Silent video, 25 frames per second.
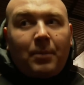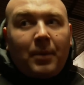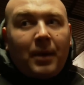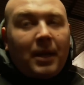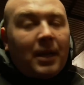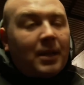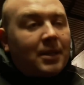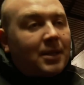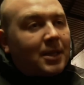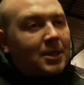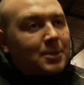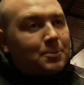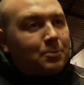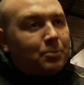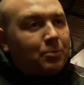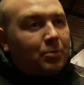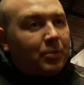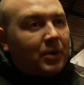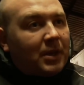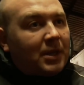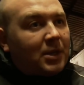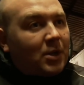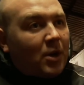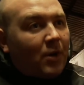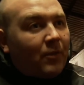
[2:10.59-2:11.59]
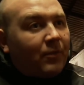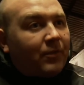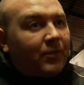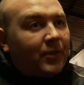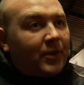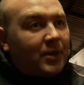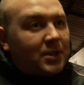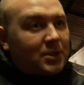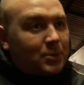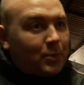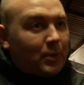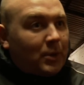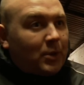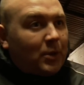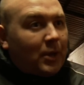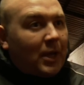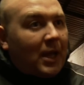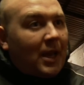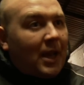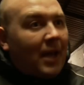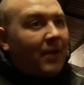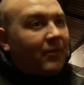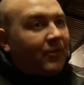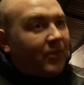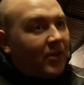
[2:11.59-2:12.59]
but it does breed confidence when you
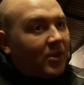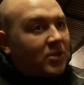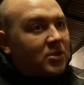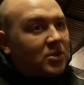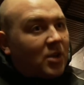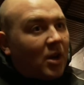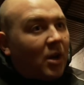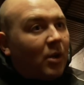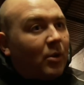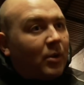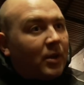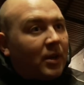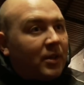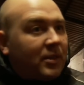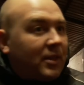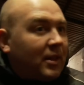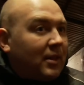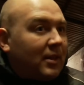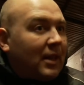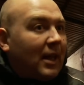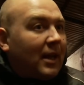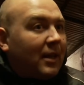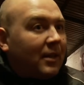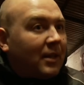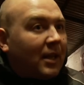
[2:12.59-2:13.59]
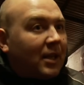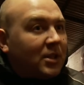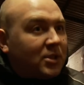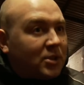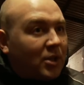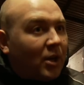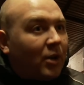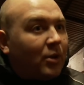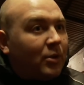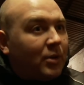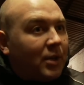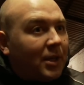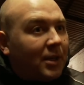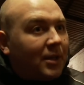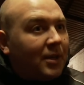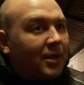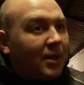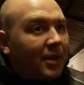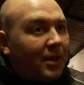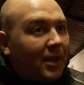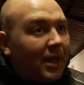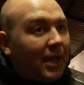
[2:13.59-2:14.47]
get that first goal, and I think that showed in